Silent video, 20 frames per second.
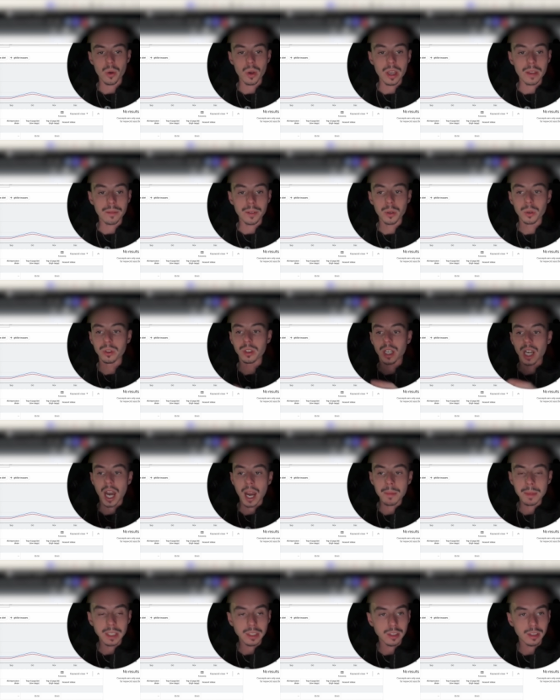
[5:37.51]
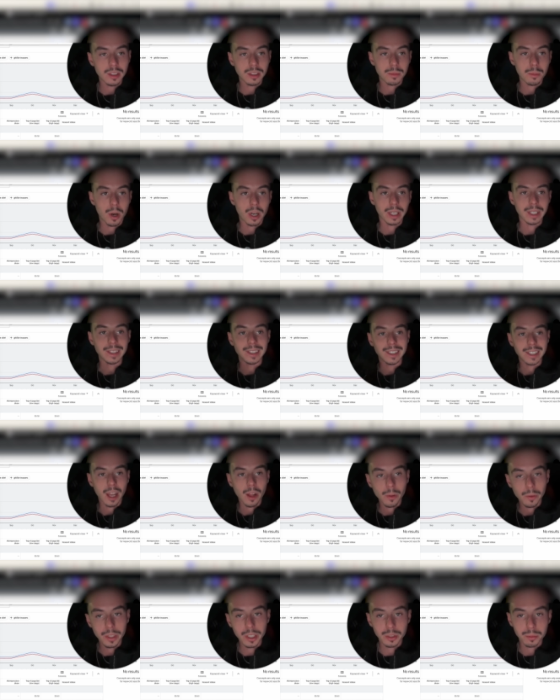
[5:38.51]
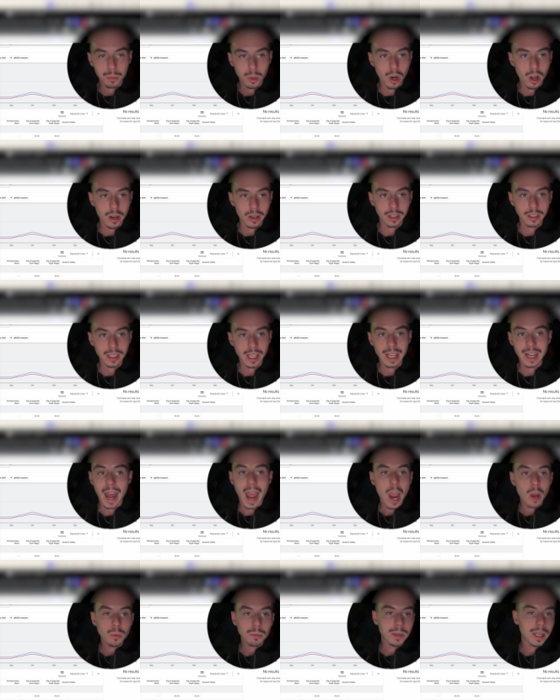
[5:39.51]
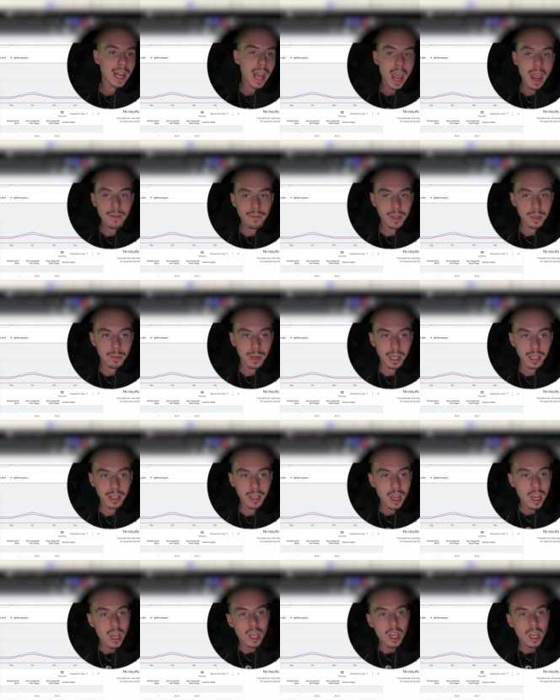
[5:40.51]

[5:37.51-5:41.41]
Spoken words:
if you were to come into this market, sell this product and outbid everybody,